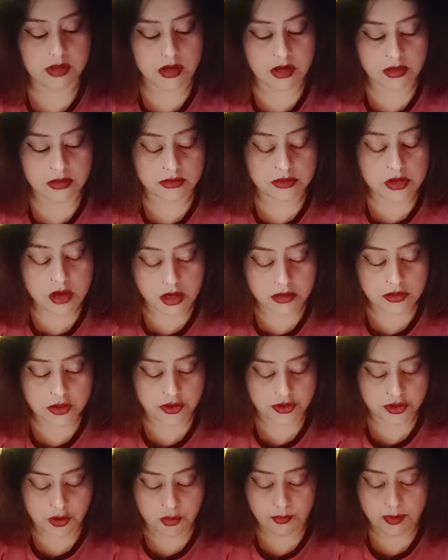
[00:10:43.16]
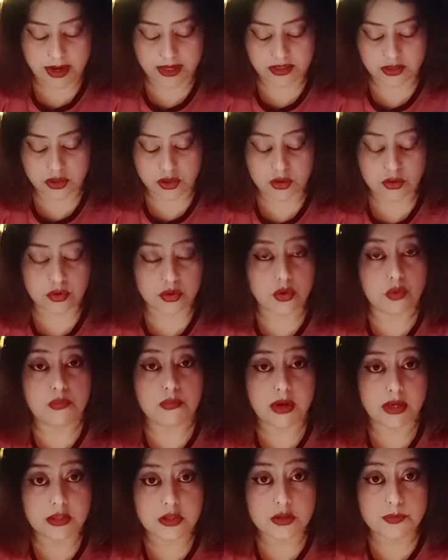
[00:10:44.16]
not on your mind too
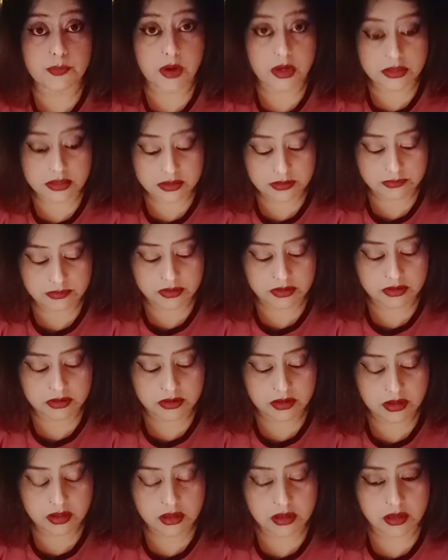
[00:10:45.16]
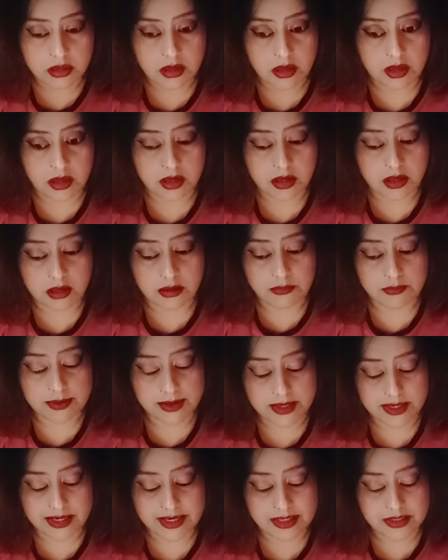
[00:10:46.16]
much possible.
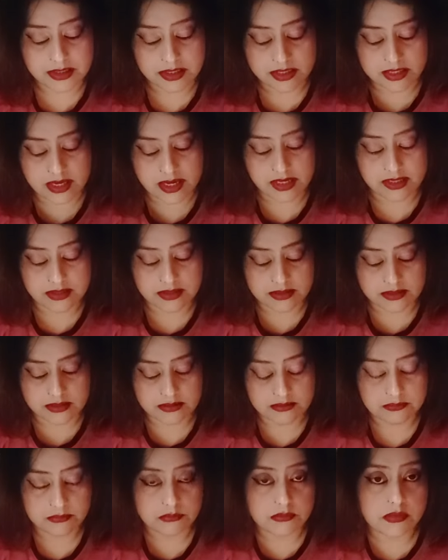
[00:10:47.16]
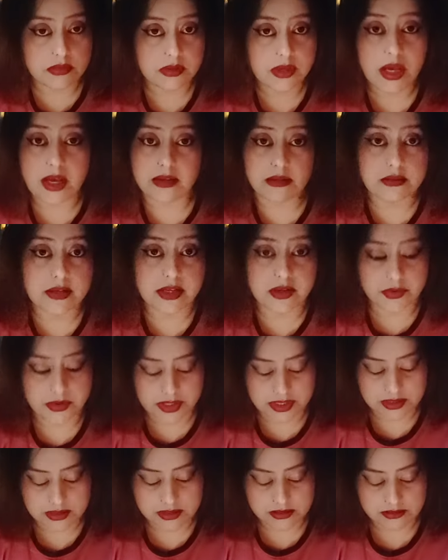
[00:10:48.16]
At least it has,
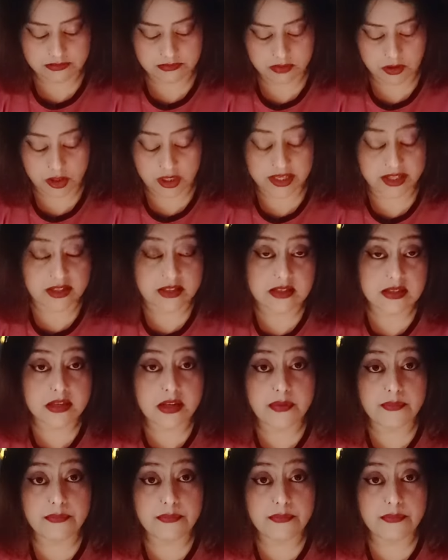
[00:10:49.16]
decreased, all I can say.